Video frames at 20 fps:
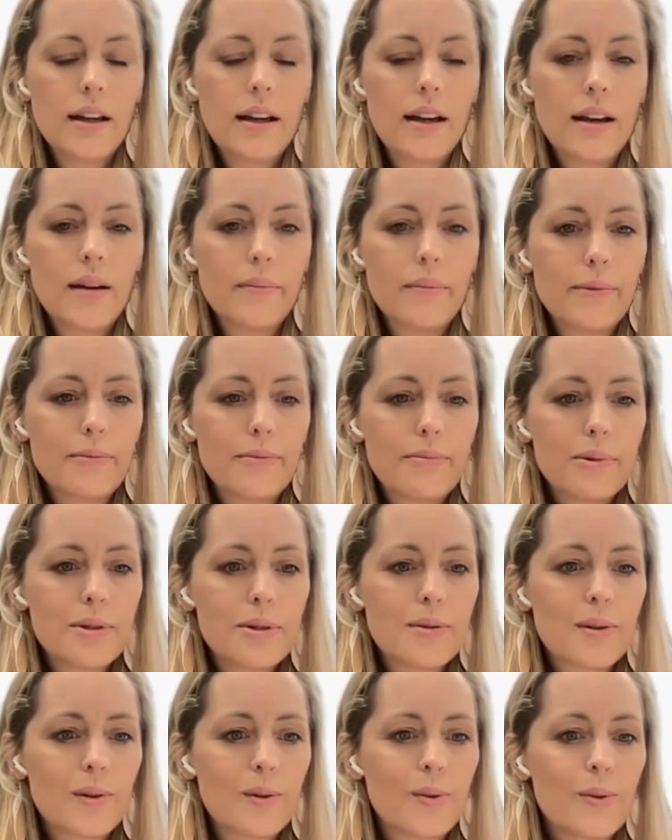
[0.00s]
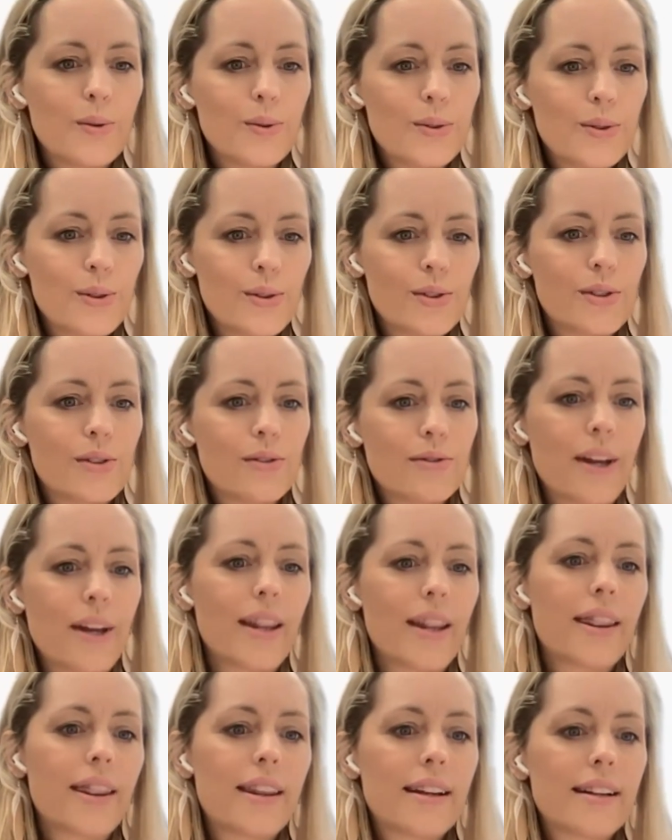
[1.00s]
We've been doing all sorts of
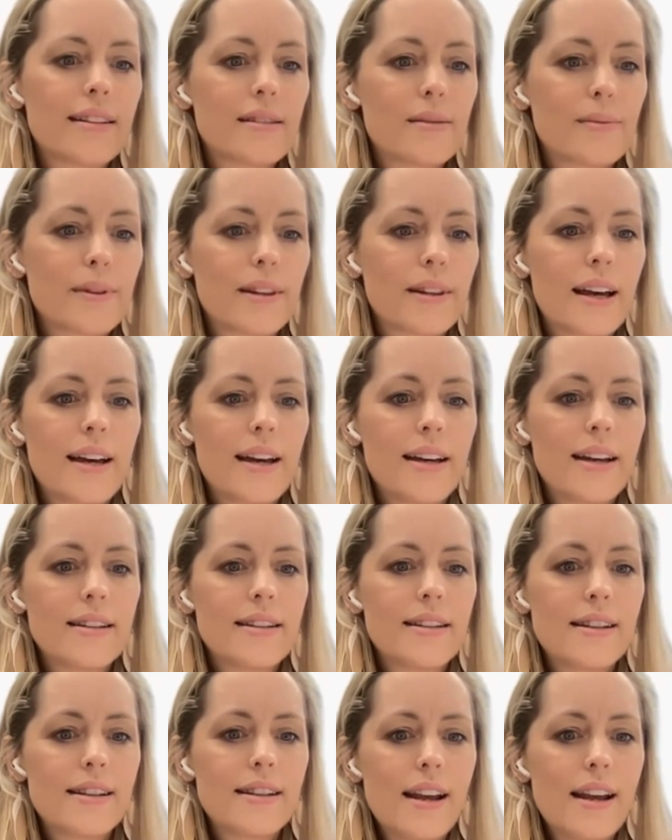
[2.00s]
fun things with that.